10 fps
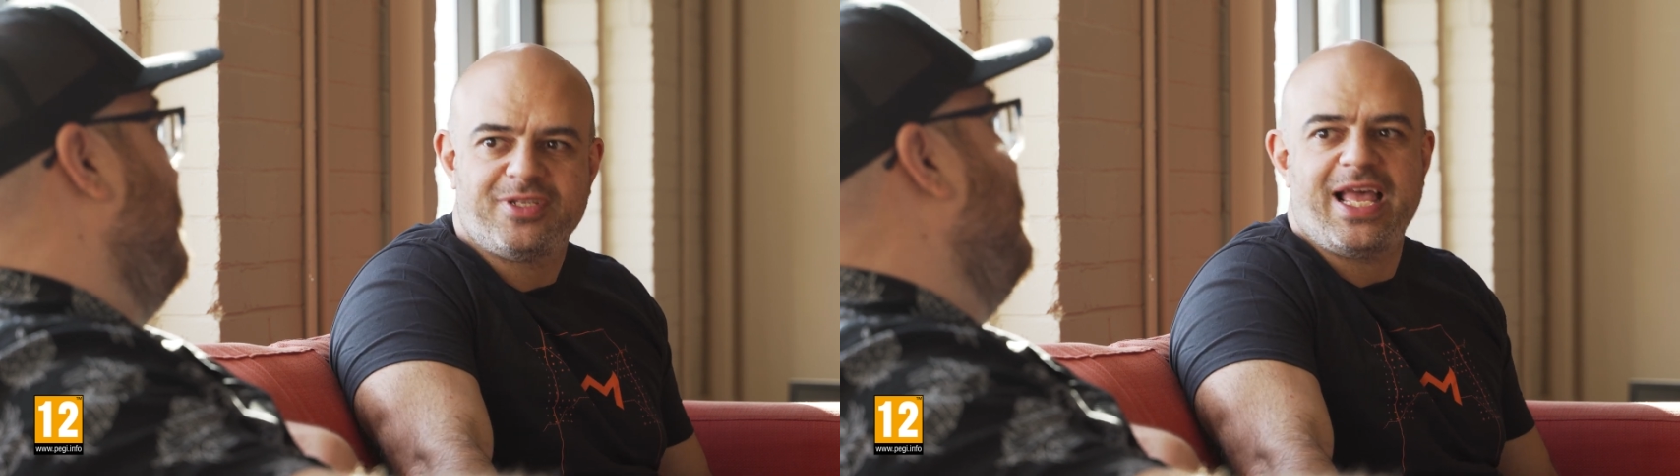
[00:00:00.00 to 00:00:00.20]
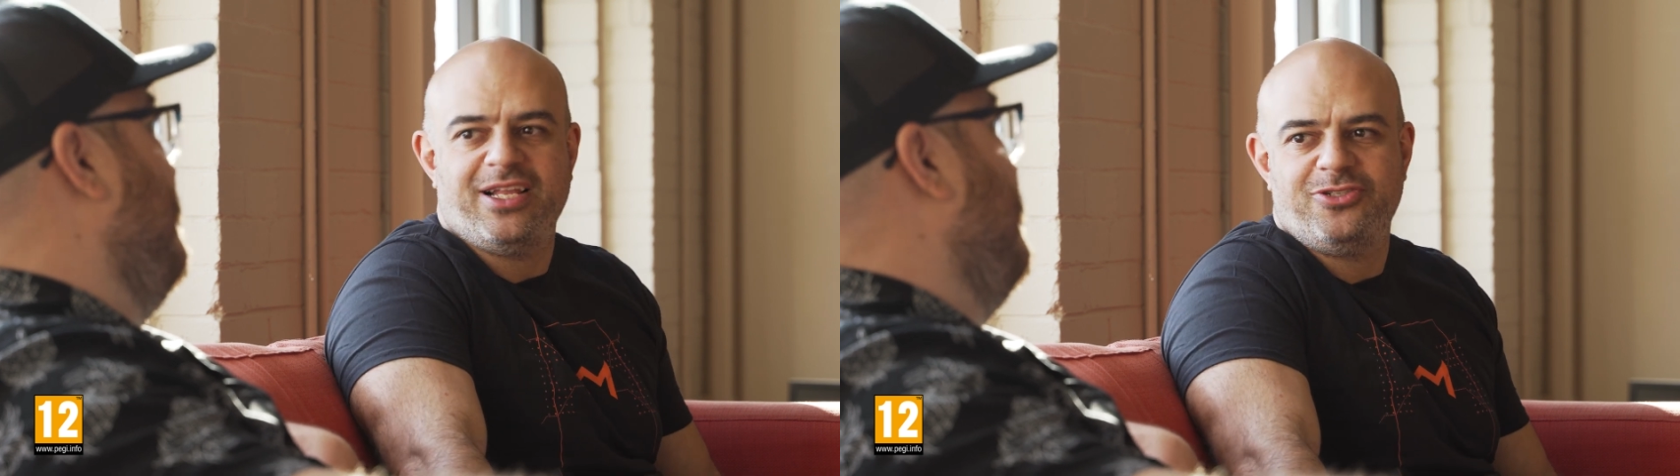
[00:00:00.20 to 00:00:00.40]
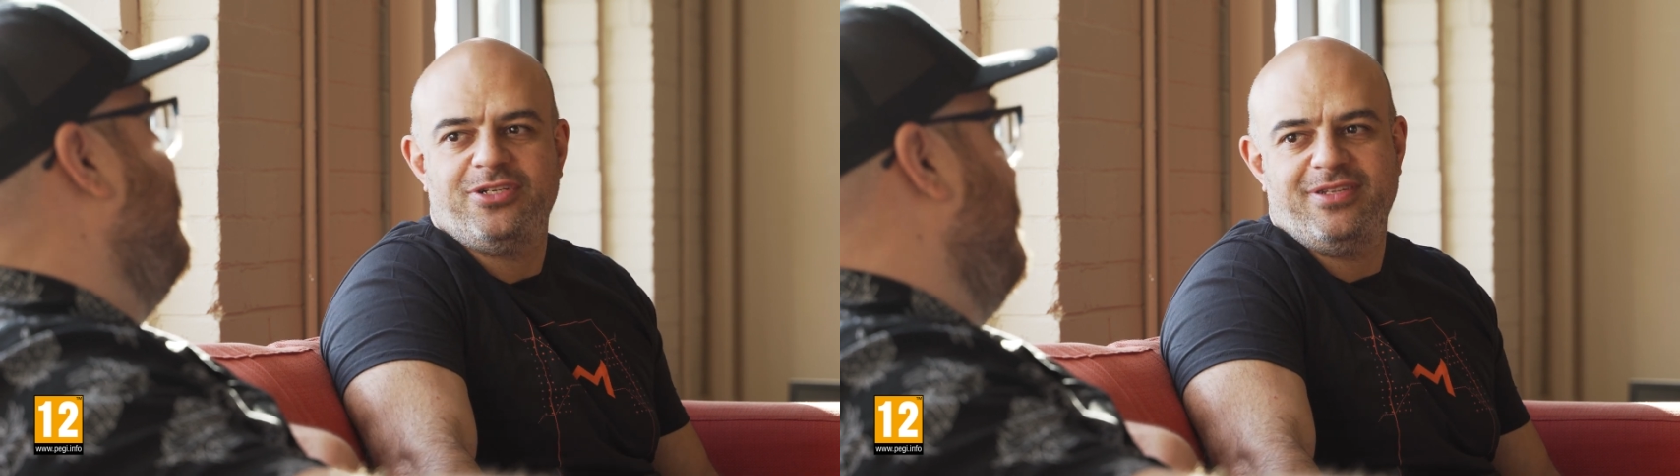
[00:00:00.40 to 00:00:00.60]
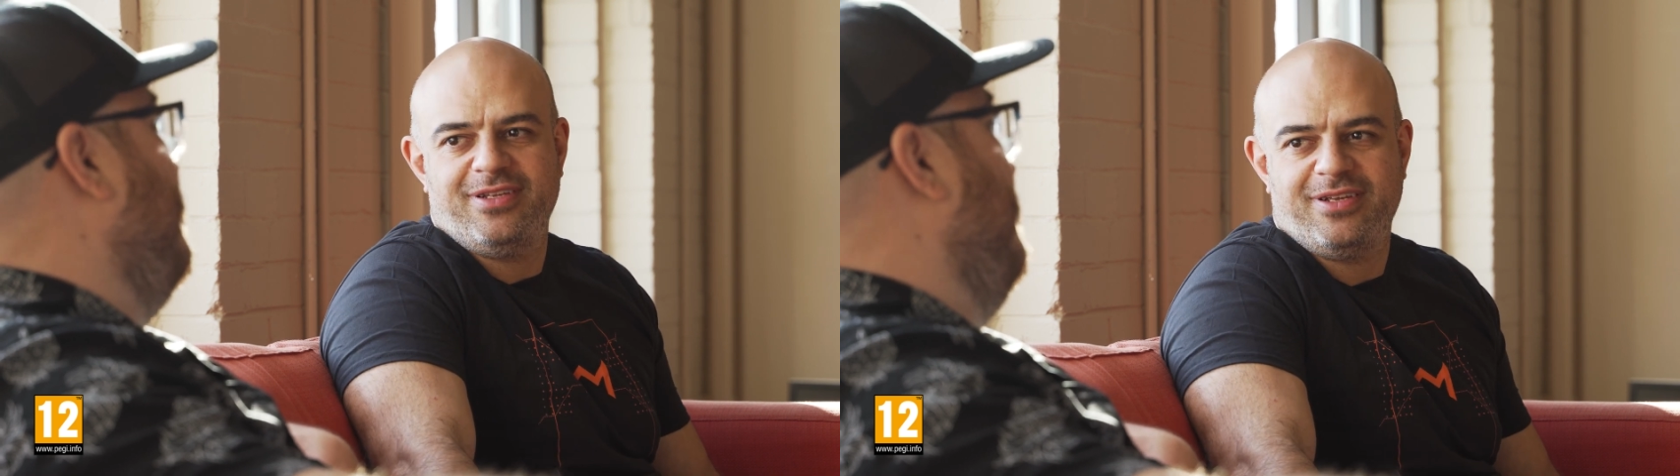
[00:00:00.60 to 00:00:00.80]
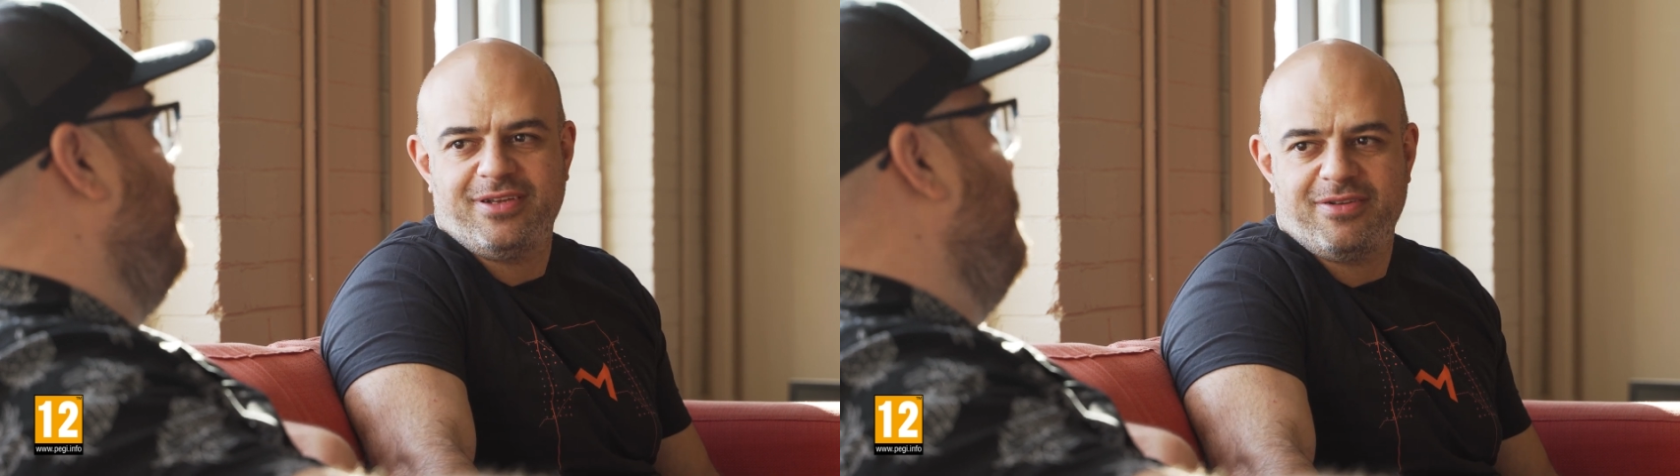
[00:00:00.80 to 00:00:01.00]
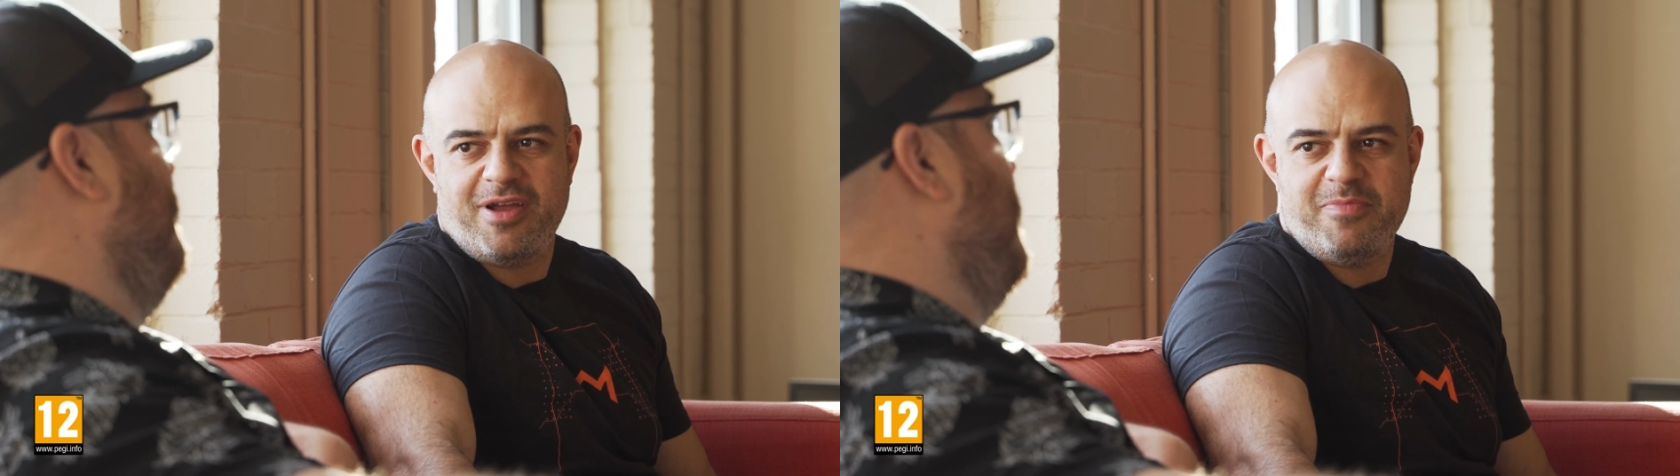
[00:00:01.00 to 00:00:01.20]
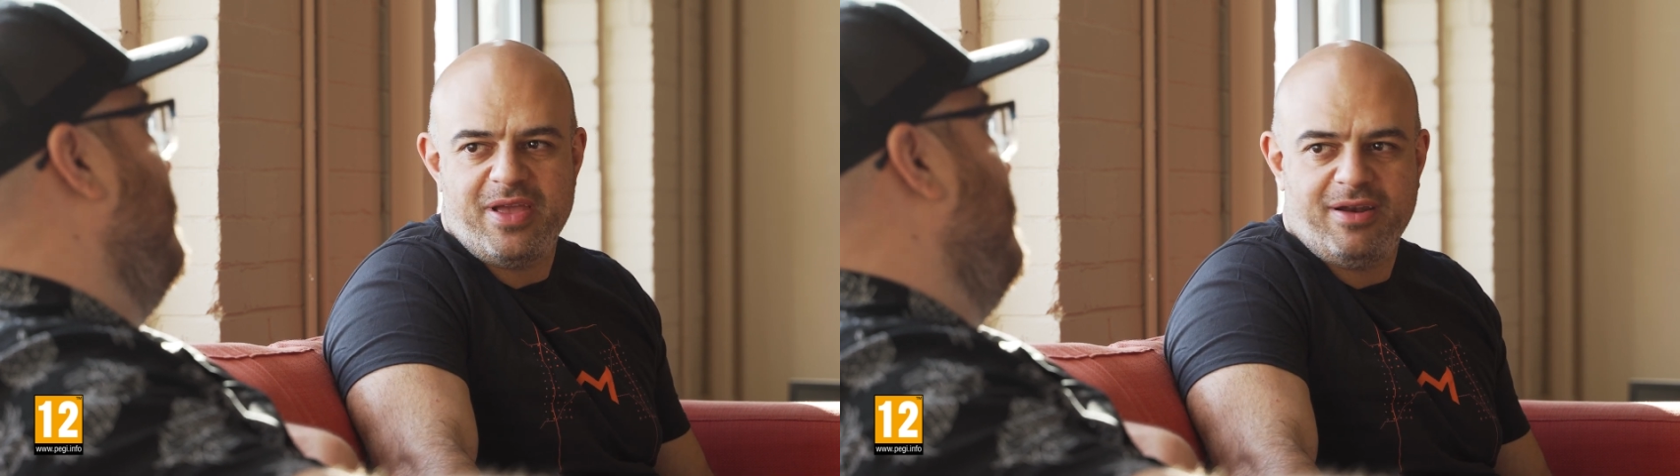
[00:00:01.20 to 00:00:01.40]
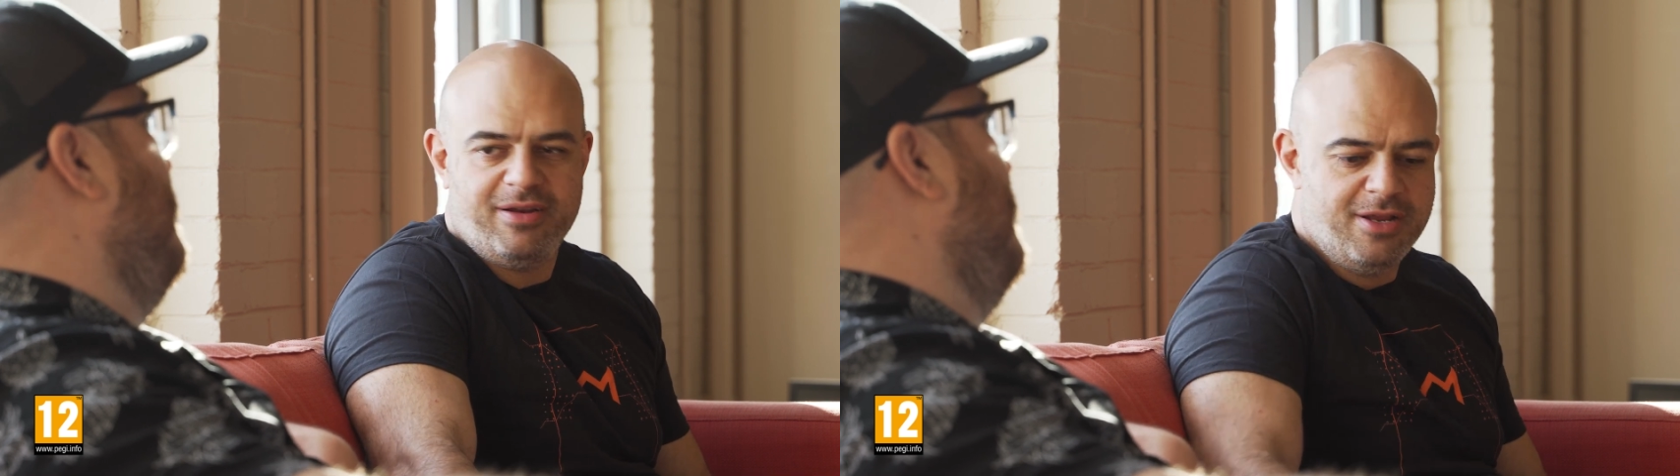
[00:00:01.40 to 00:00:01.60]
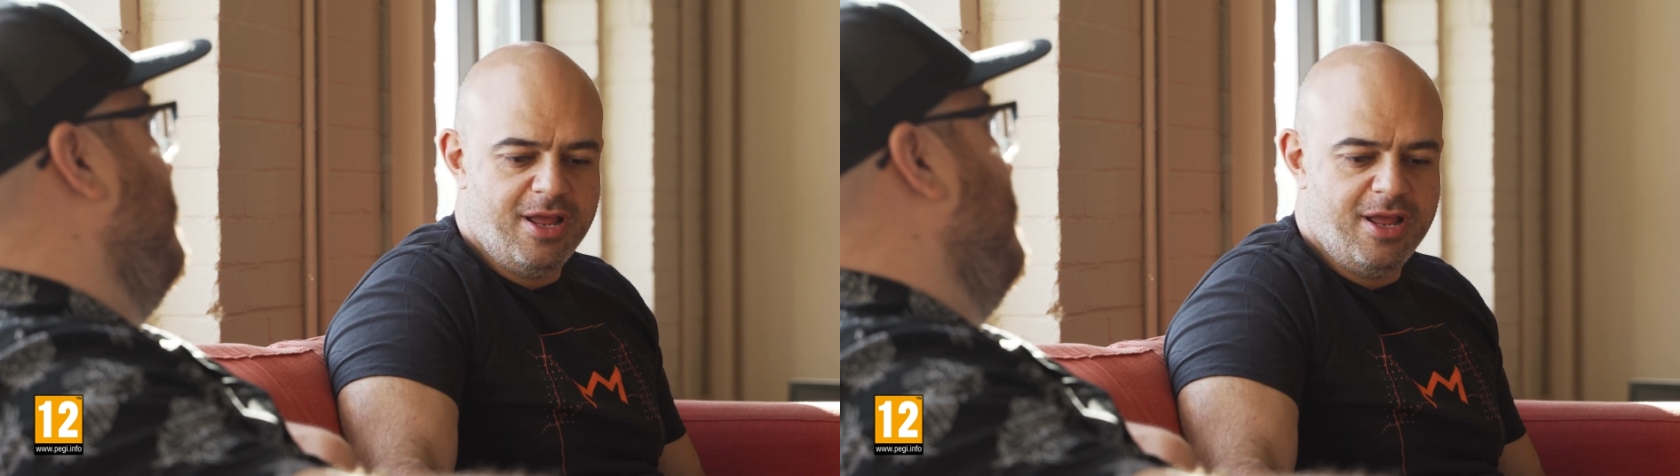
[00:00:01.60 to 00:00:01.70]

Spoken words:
catching the crown bearer.